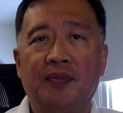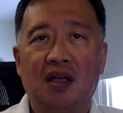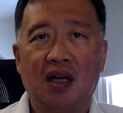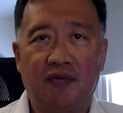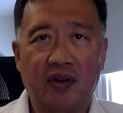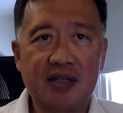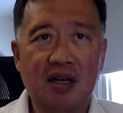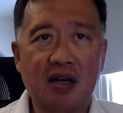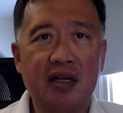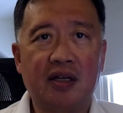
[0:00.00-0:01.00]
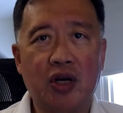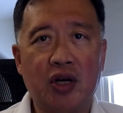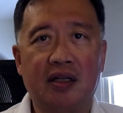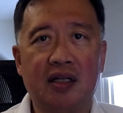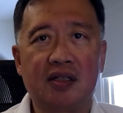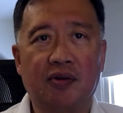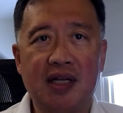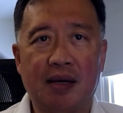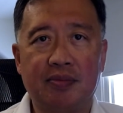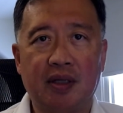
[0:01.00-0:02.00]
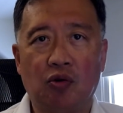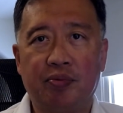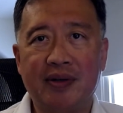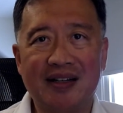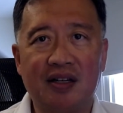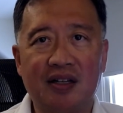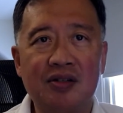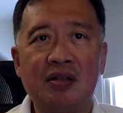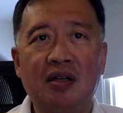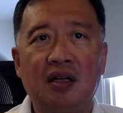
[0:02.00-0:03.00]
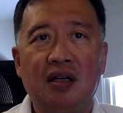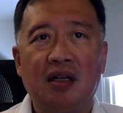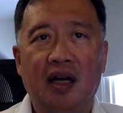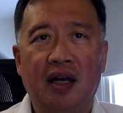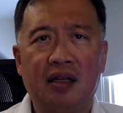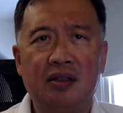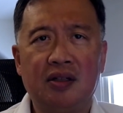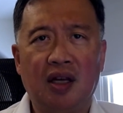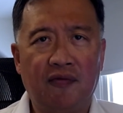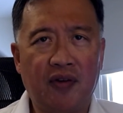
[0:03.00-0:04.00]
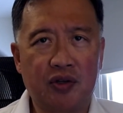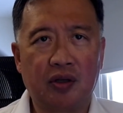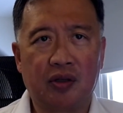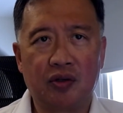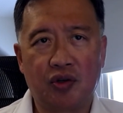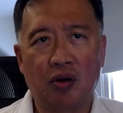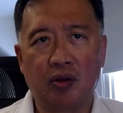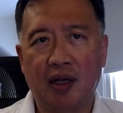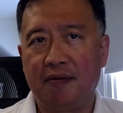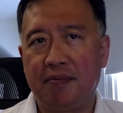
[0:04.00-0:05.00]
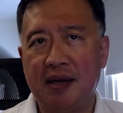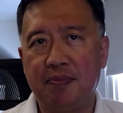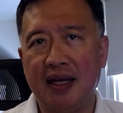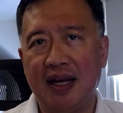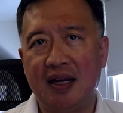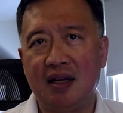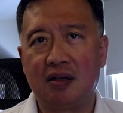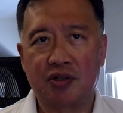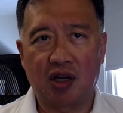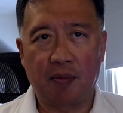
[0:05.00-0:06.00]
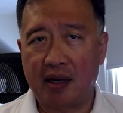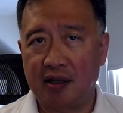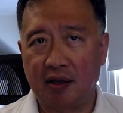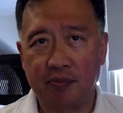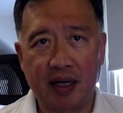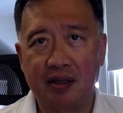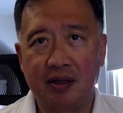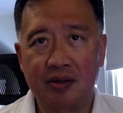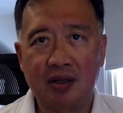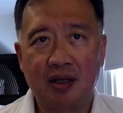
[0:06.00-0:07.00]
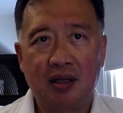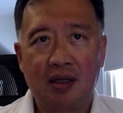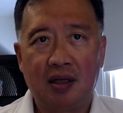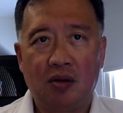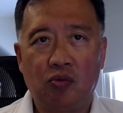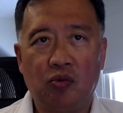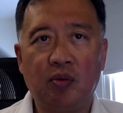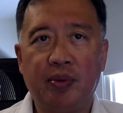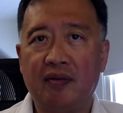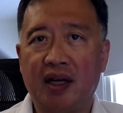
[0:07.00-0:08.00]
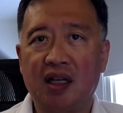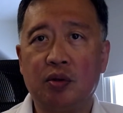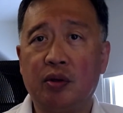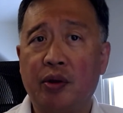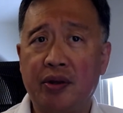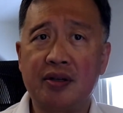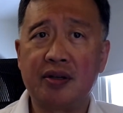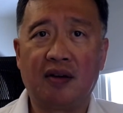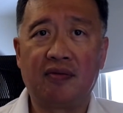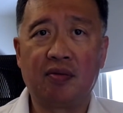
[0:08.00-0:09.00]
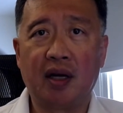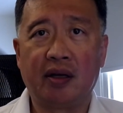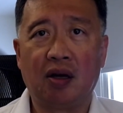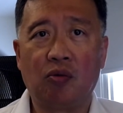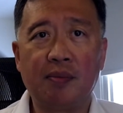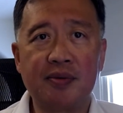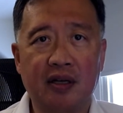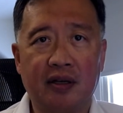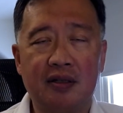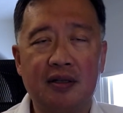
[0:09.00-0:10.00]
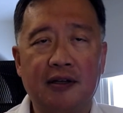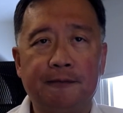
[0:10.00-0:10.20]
Advice guide and checklist for adapting your practice, and infection control and PPE in osteopathic practice will be available on Thursday from the iO website.